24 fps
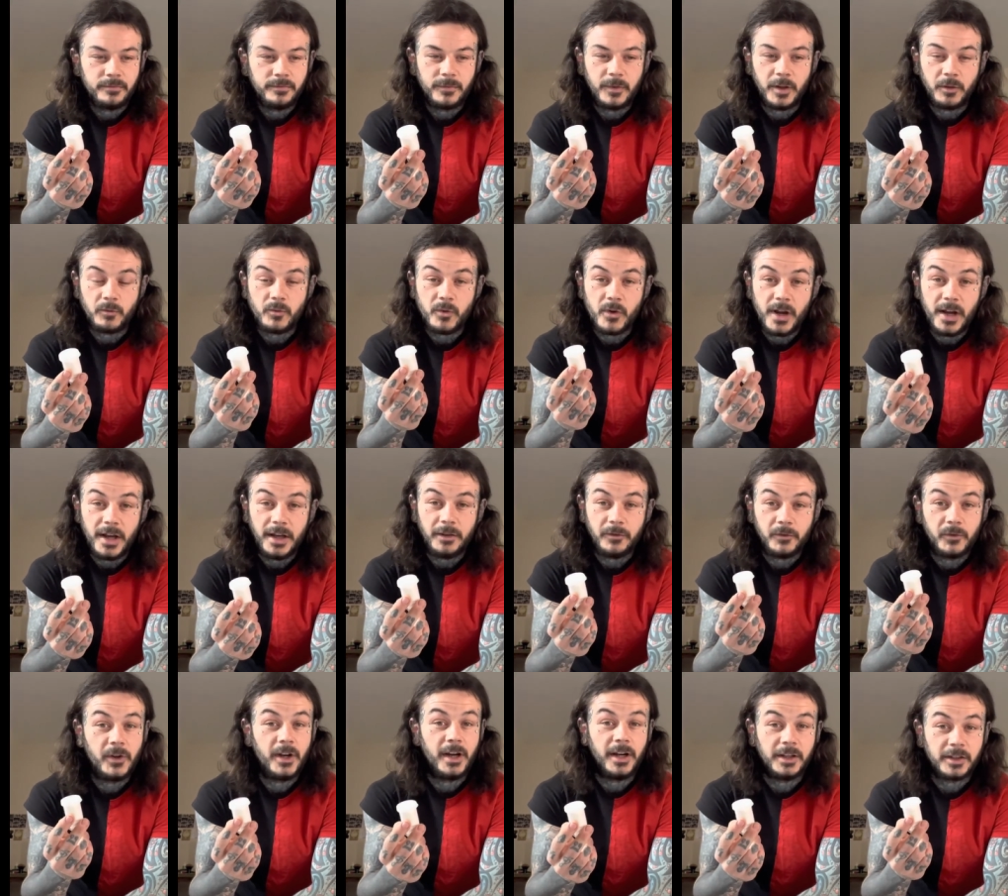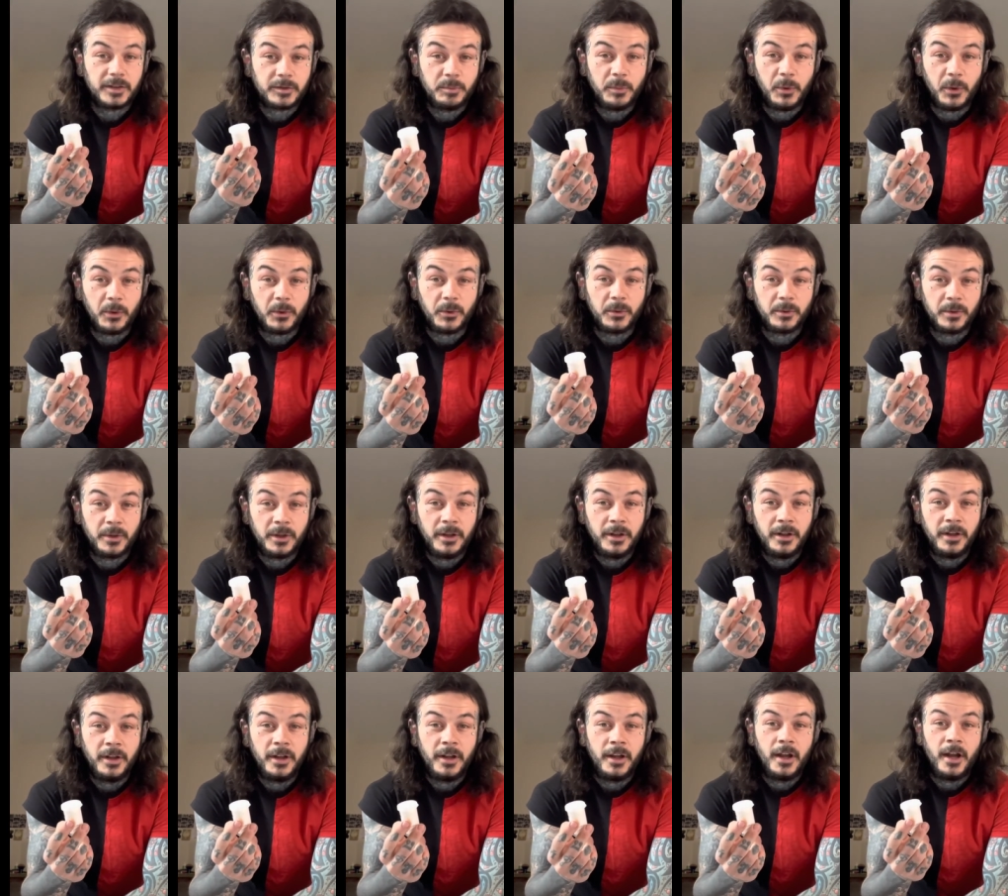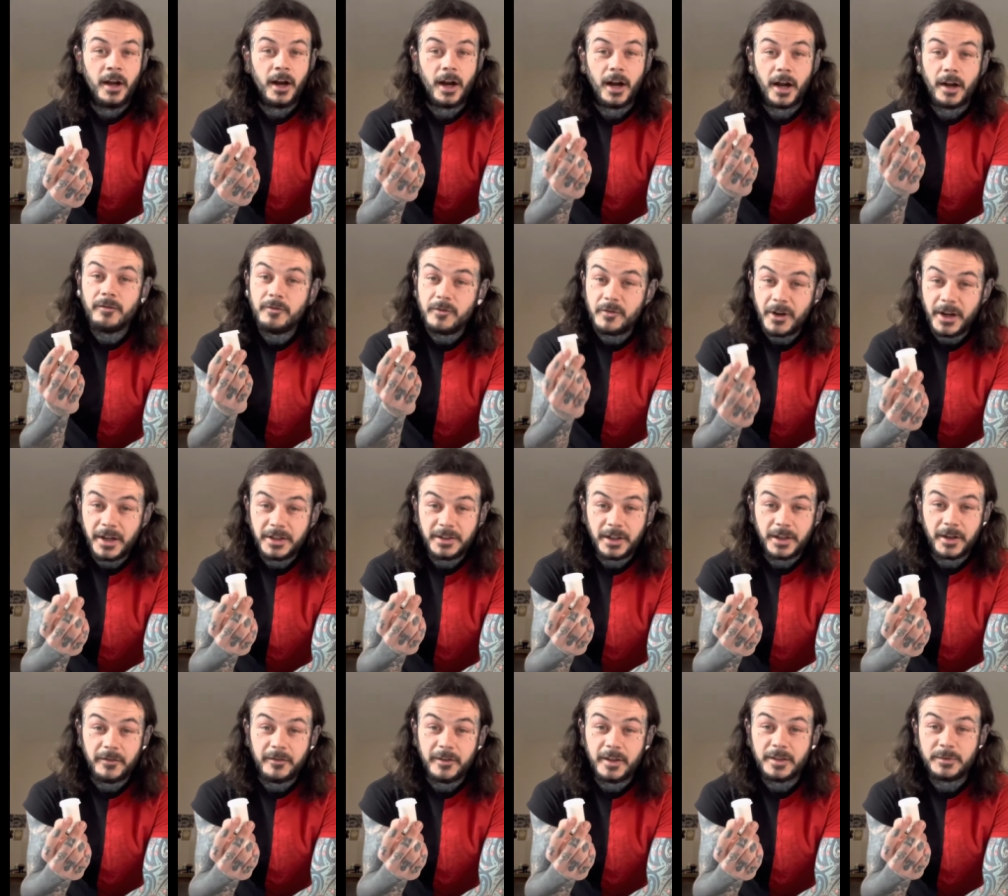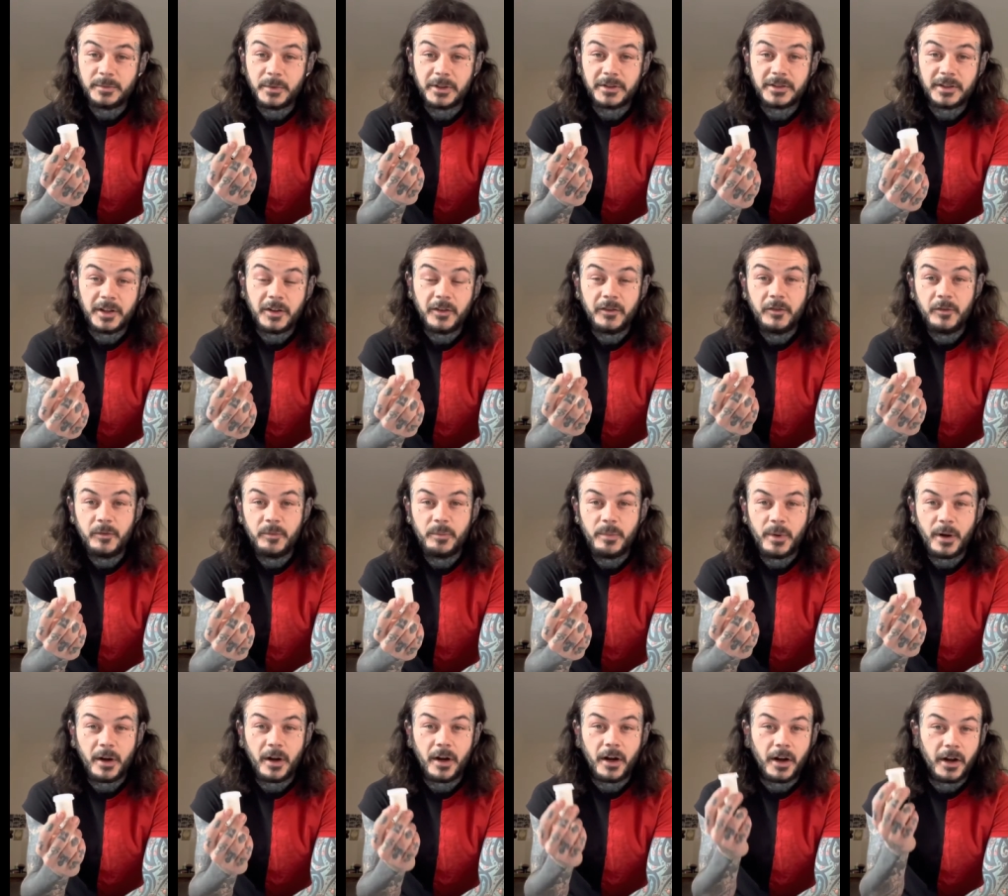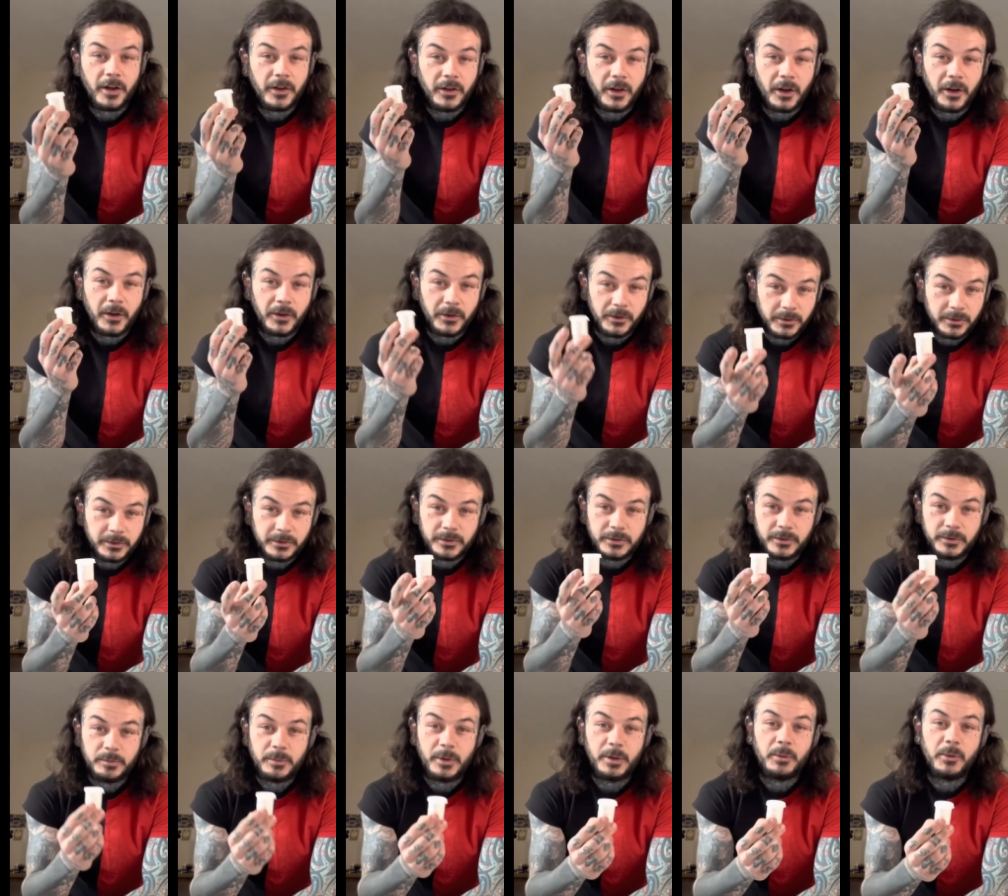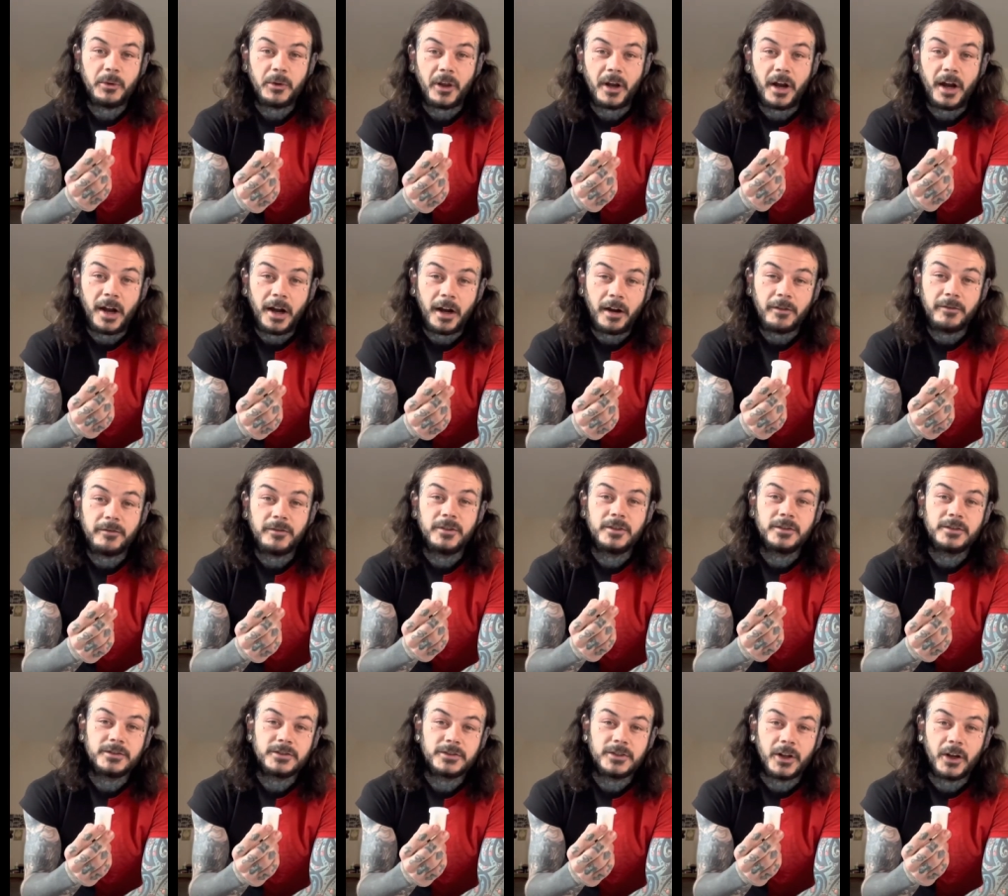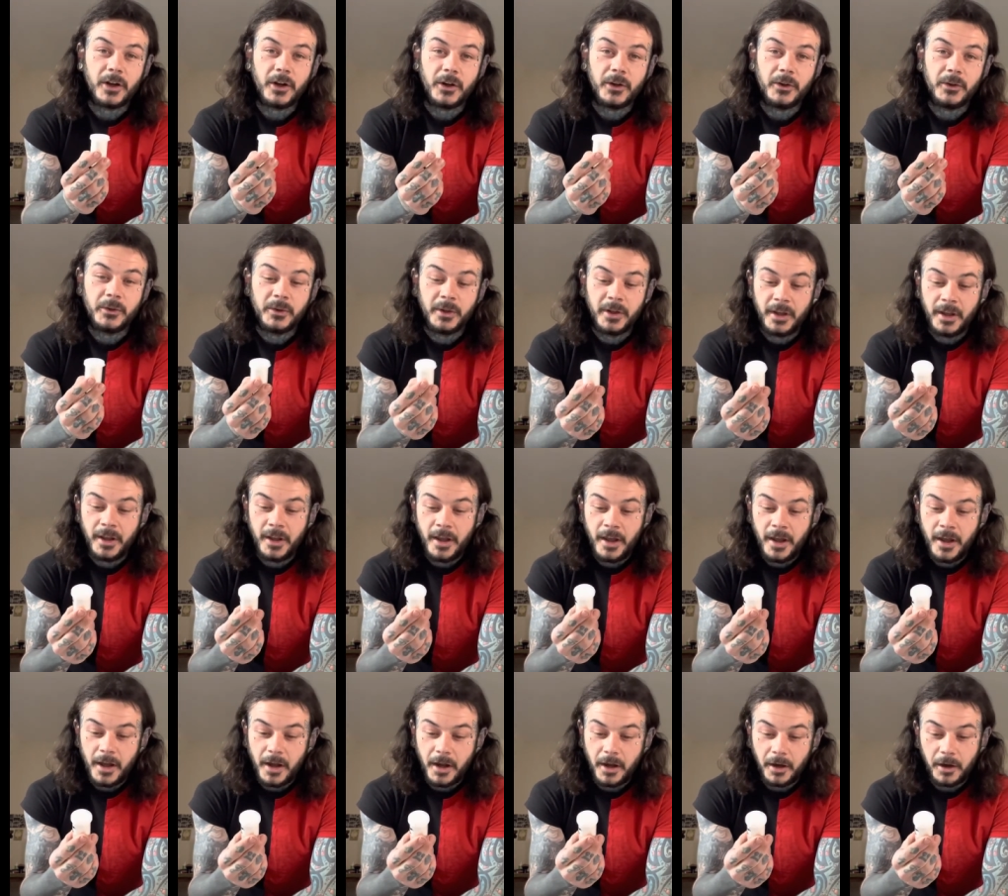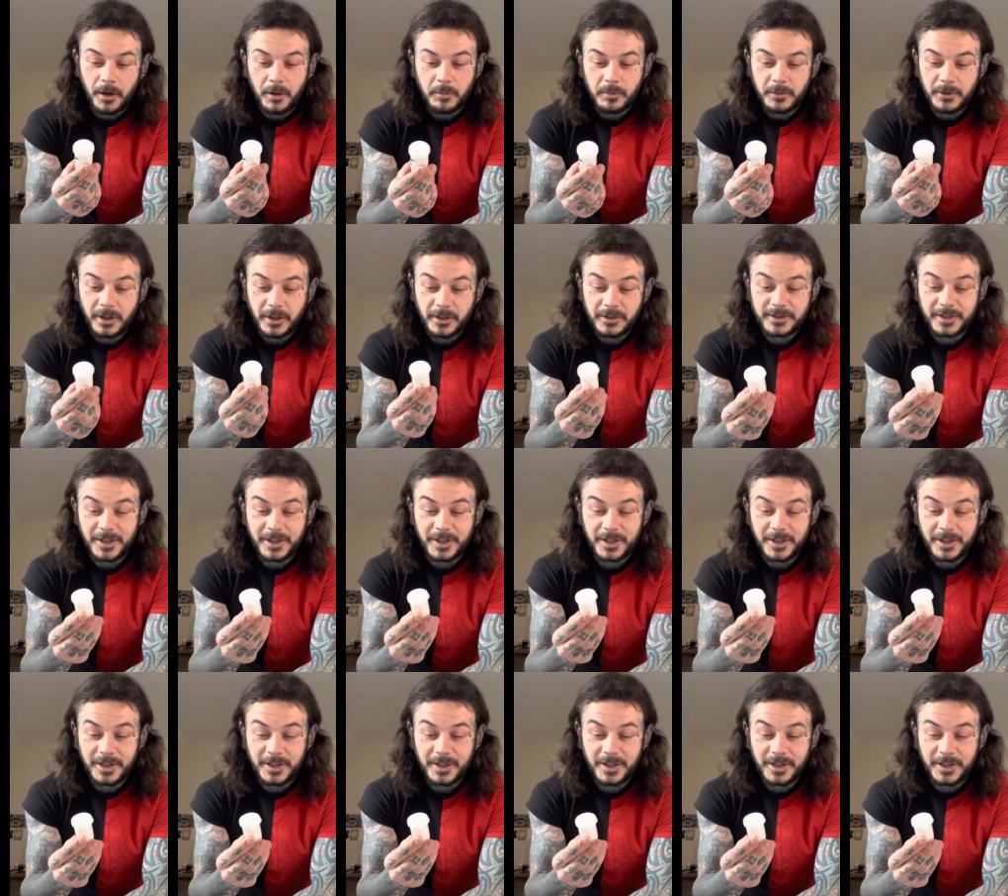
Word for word: they're really, really small. I haven't raised any of these myself, but I know people that have. So, um, yes,